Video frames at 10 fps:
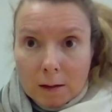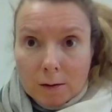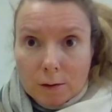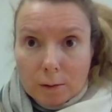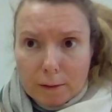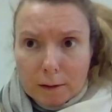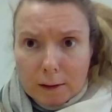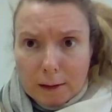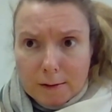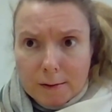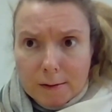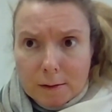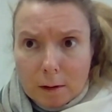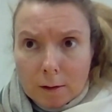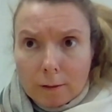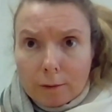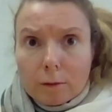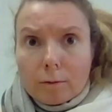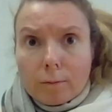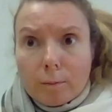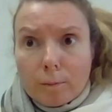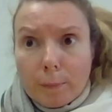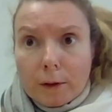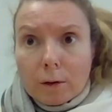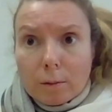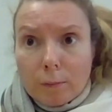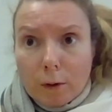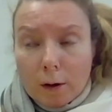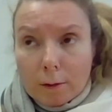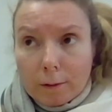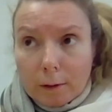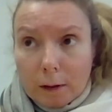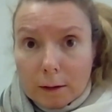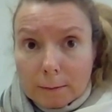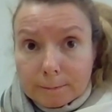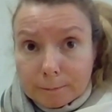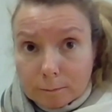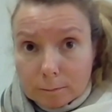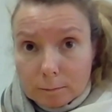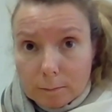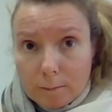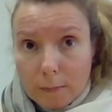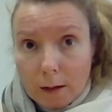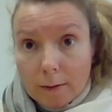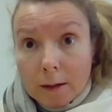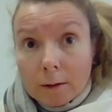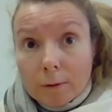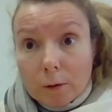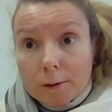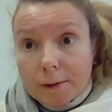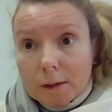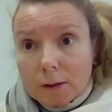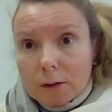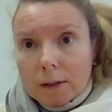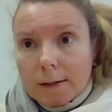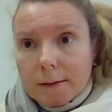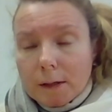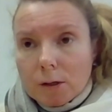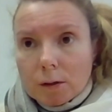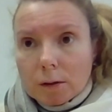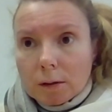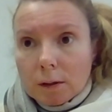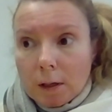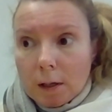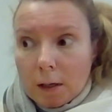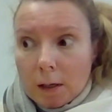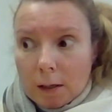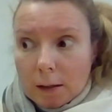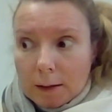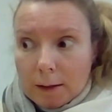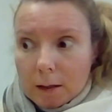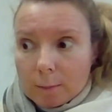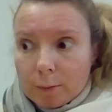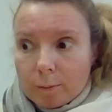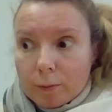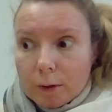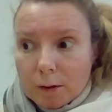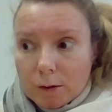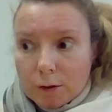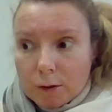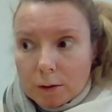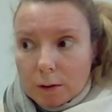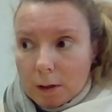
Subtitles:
So I think that's on a sort of bigger, broader scale. Then, of course, digitalization can help bridge